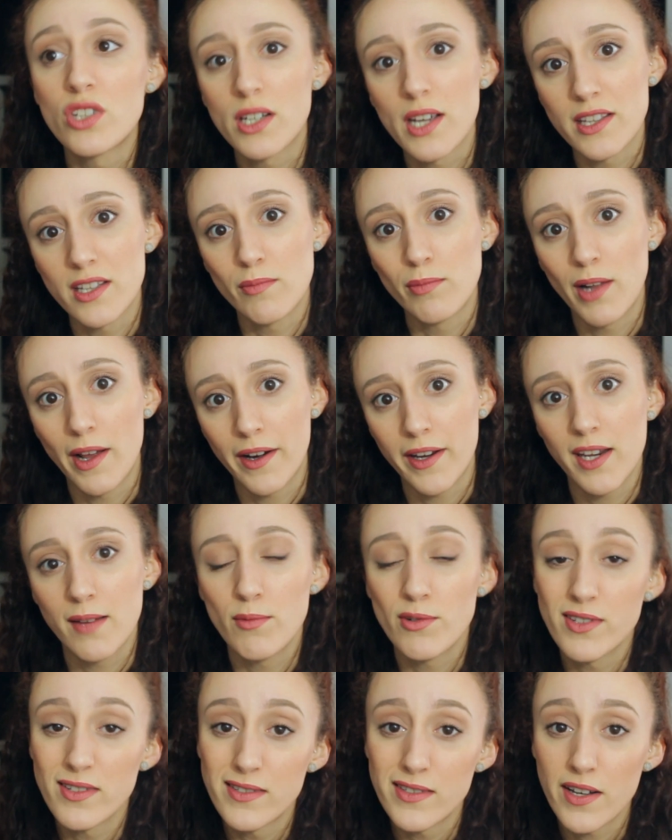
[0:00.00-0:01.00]
to get the black
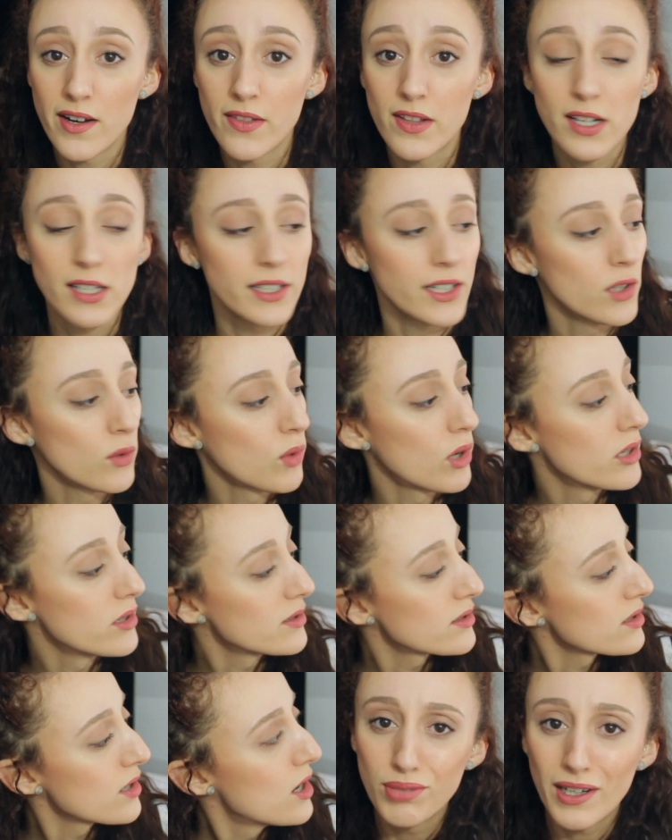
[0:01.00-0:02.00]
cables instead of the clear
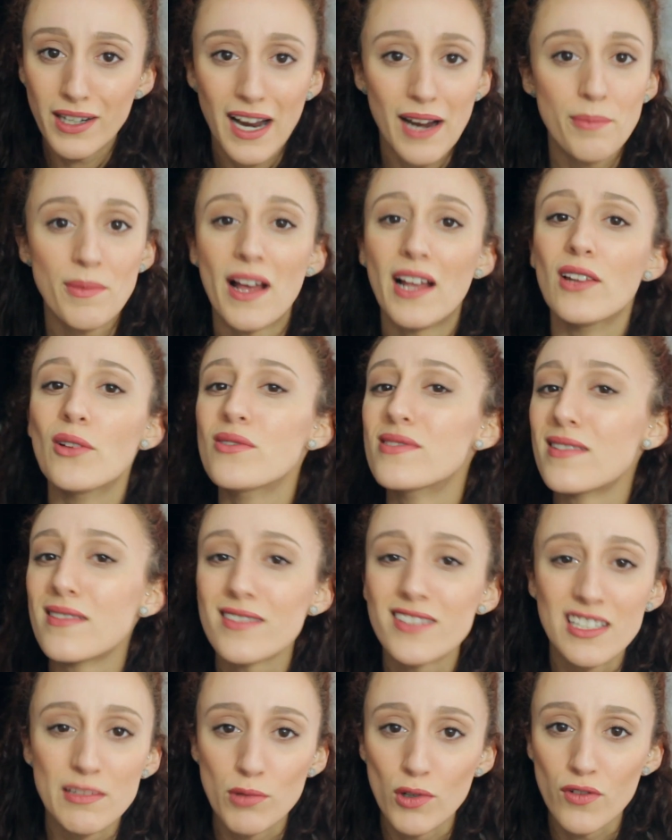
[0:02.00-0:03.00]
ones. But I'm not losing
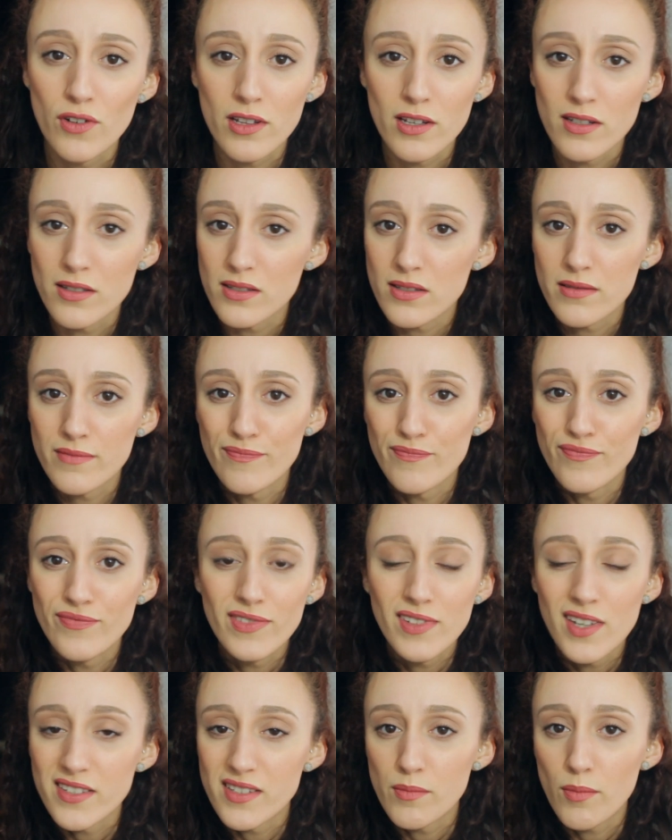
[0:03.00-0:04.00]
sleep over this.
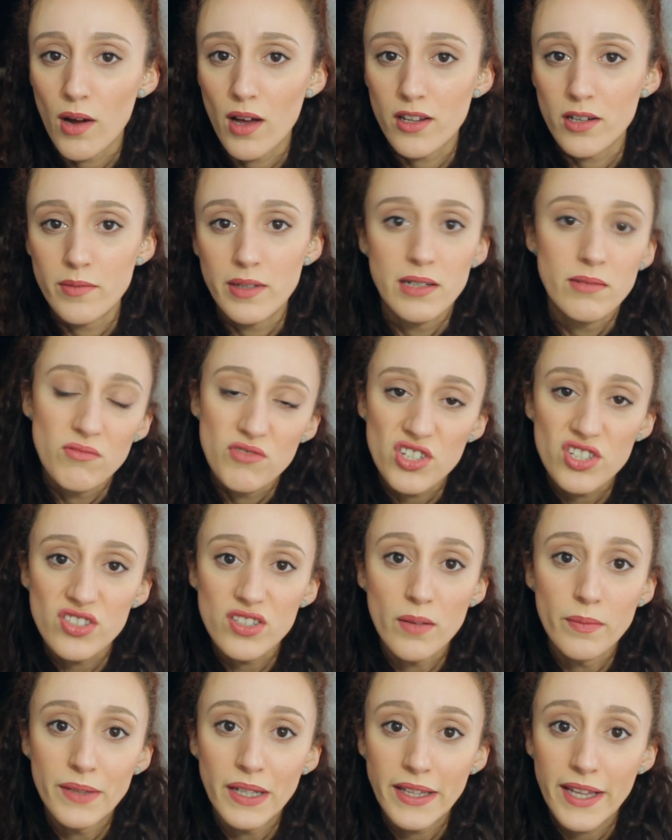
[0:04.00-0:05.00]
It doesn't bother me. Just
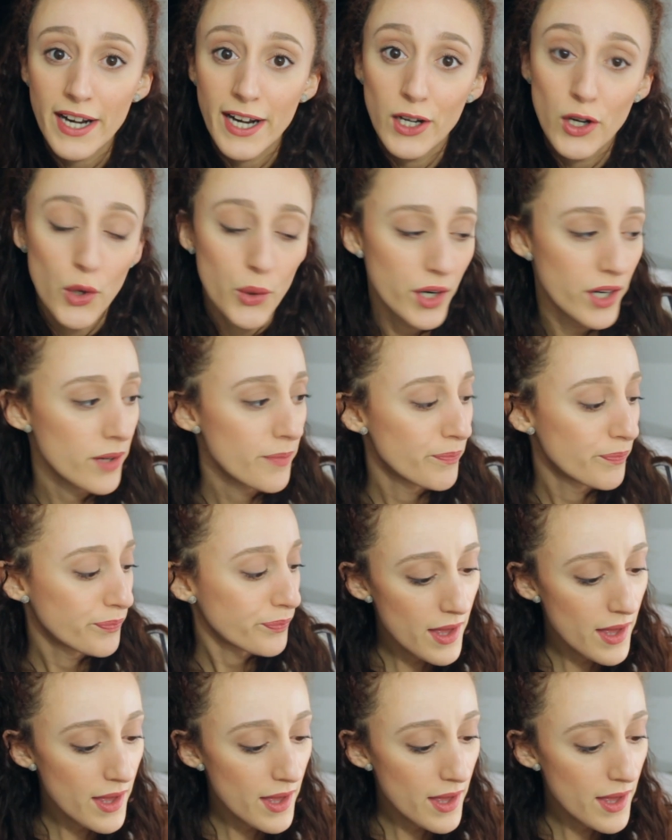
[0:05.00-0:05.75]
something that I noted.